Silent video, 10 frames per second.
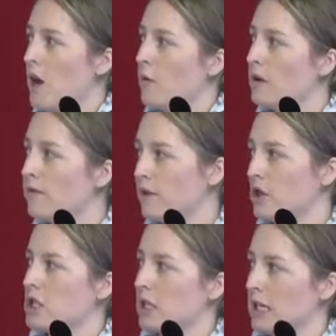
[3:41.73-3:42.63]
we've
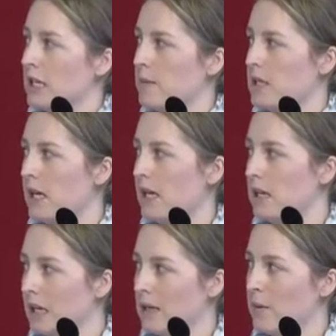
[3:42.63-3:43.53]
virtually
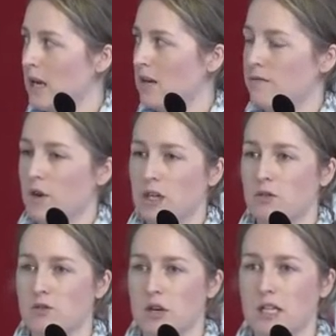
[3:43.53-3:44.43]
eliminated
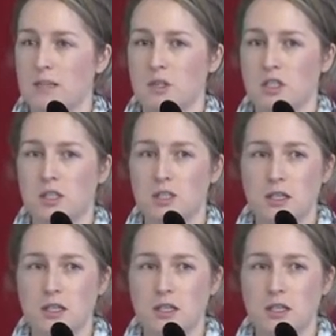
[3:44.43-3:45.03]
vertical transmission.